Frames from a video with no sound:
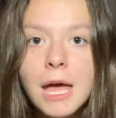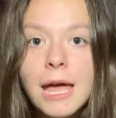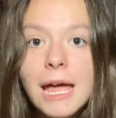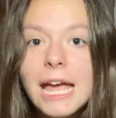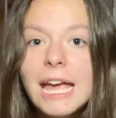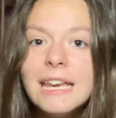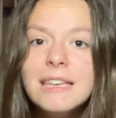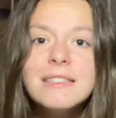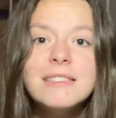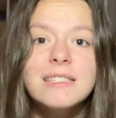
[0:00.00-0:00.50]

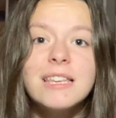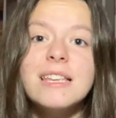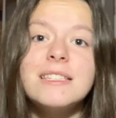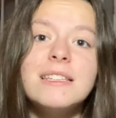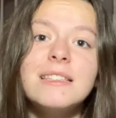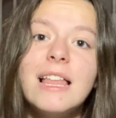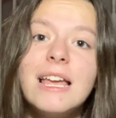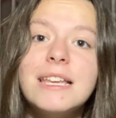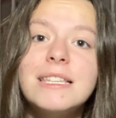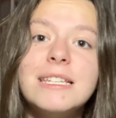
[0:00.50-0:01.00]
It
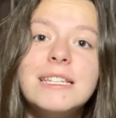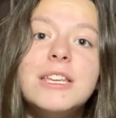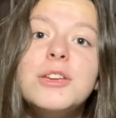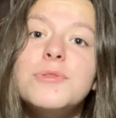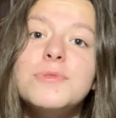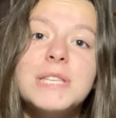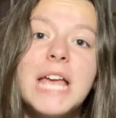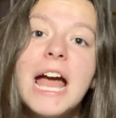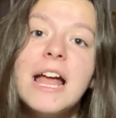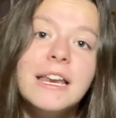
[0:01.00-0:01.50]
doesn't like to
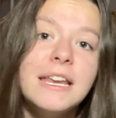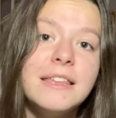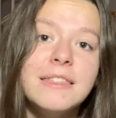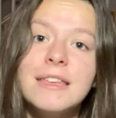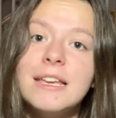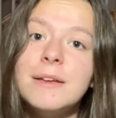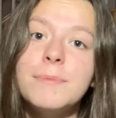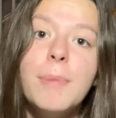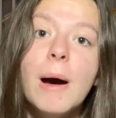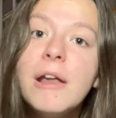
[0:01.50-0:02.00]
use
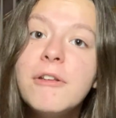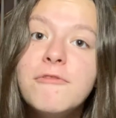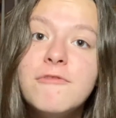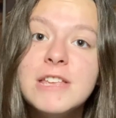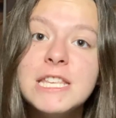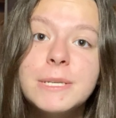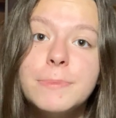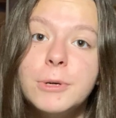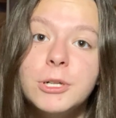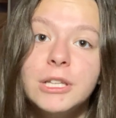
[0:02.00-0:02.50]
anything but
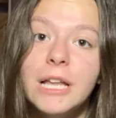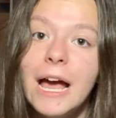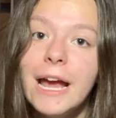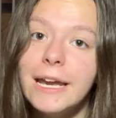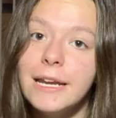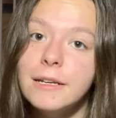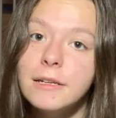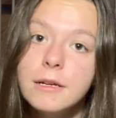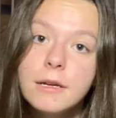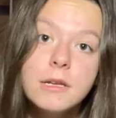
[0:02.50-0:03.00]
visible
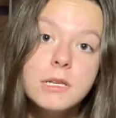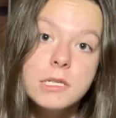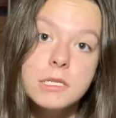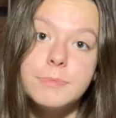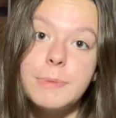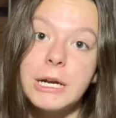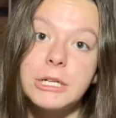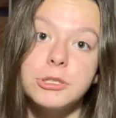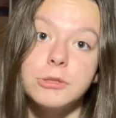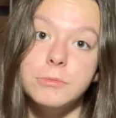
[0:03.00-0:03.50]
light,
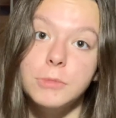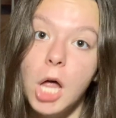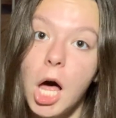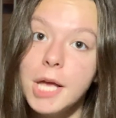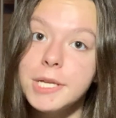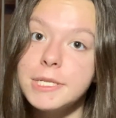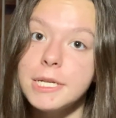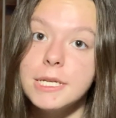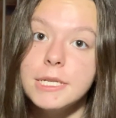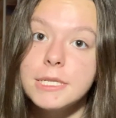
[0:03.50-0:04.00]
spectrum
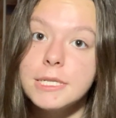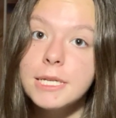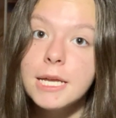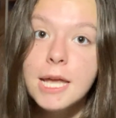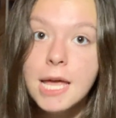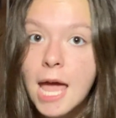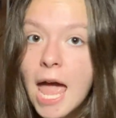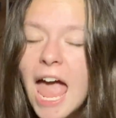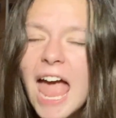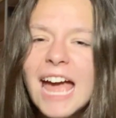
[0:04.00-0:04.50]
losses,
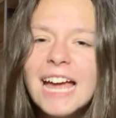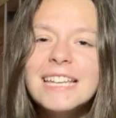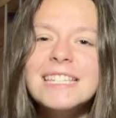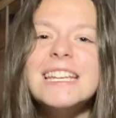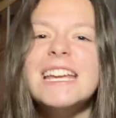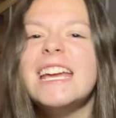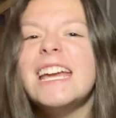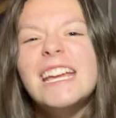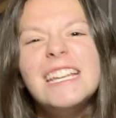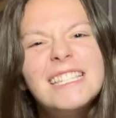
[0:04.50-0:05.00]
and
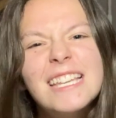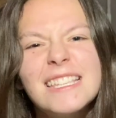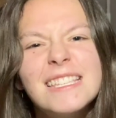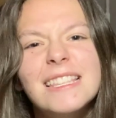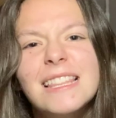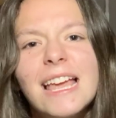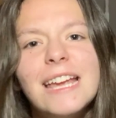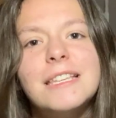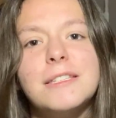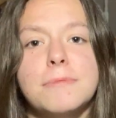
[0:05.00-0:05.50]
it
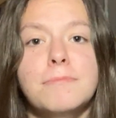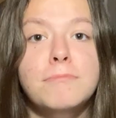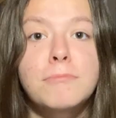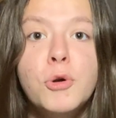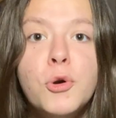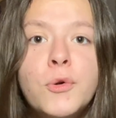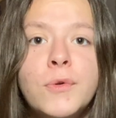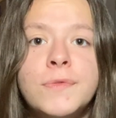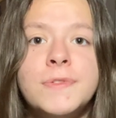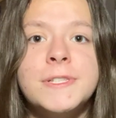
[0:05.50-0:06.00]
doesn't like to
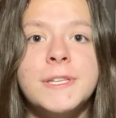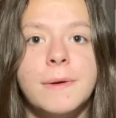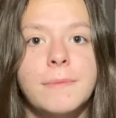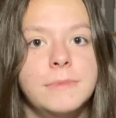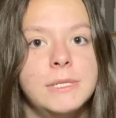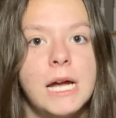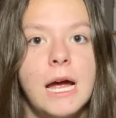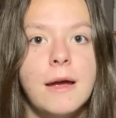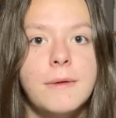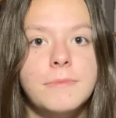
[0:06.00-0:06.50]
move
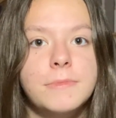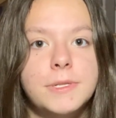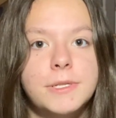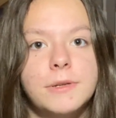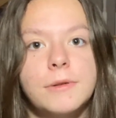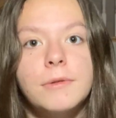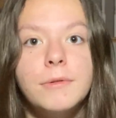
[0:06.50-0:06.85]
sometimes,